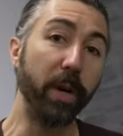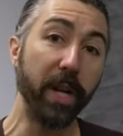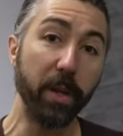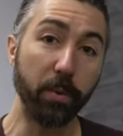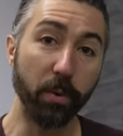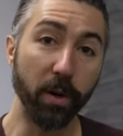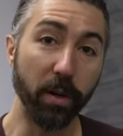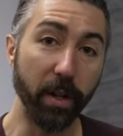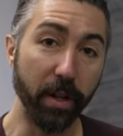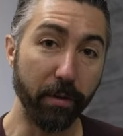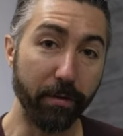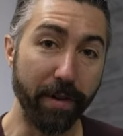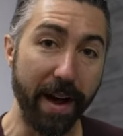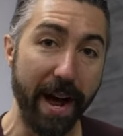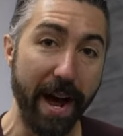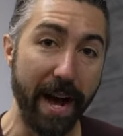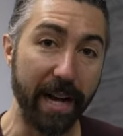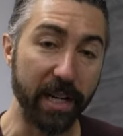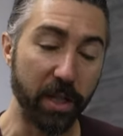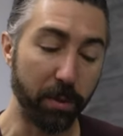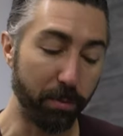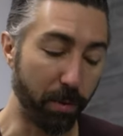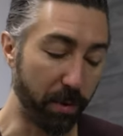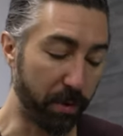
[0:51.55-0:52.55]
breathe really
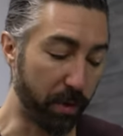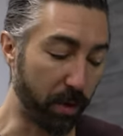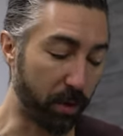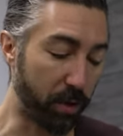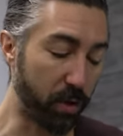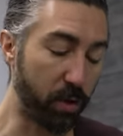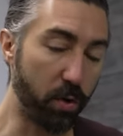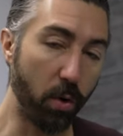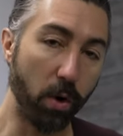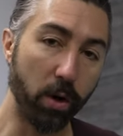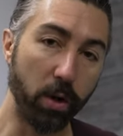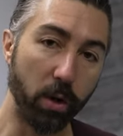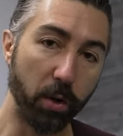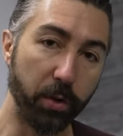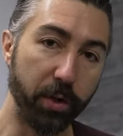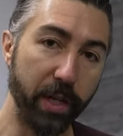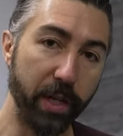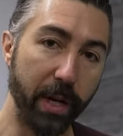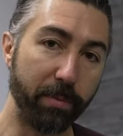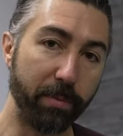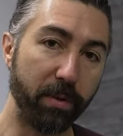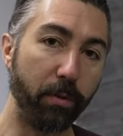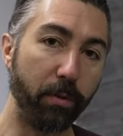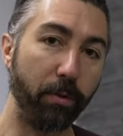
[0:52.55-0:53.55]
fast, but the snorkel
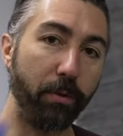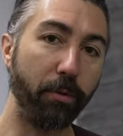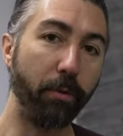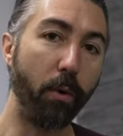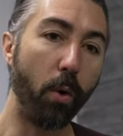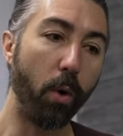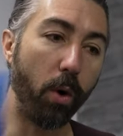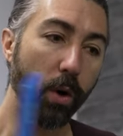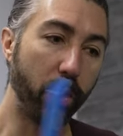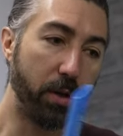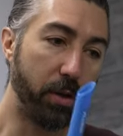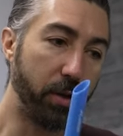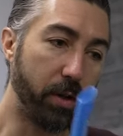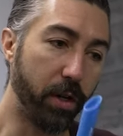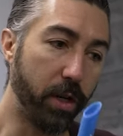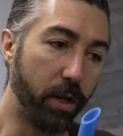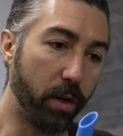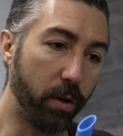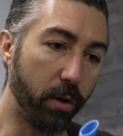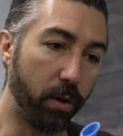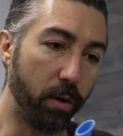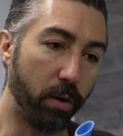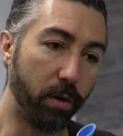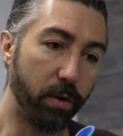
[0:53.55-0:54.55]
tips force
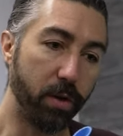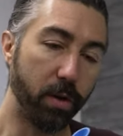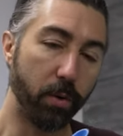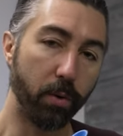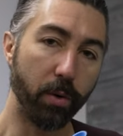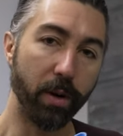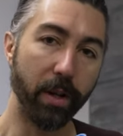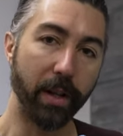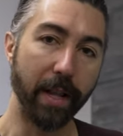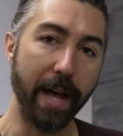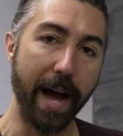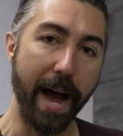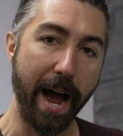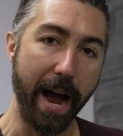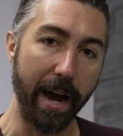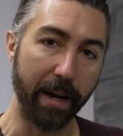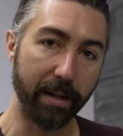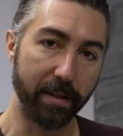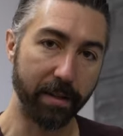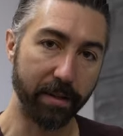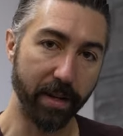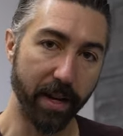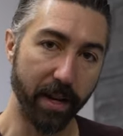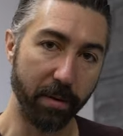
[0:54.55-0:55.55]
you to
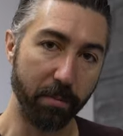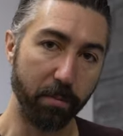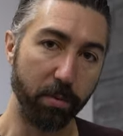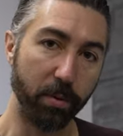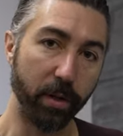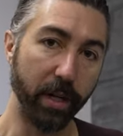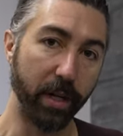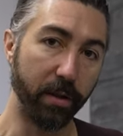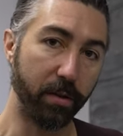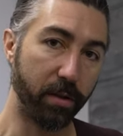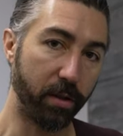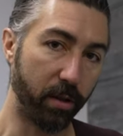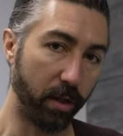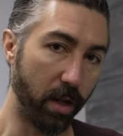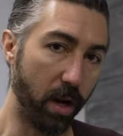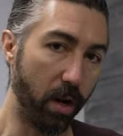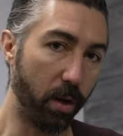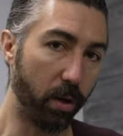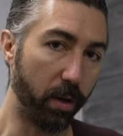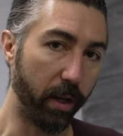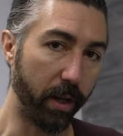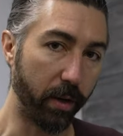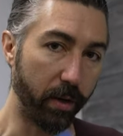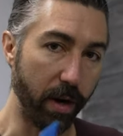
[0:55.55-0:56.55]
relax and breathe
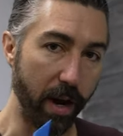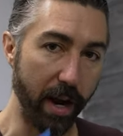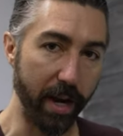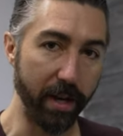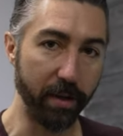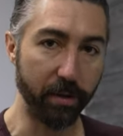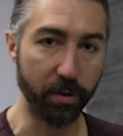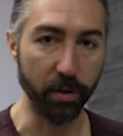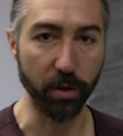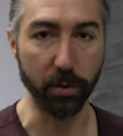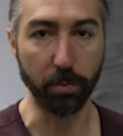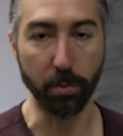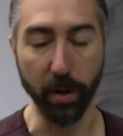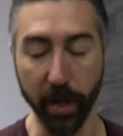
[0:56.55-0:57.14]
slowly, right? So it's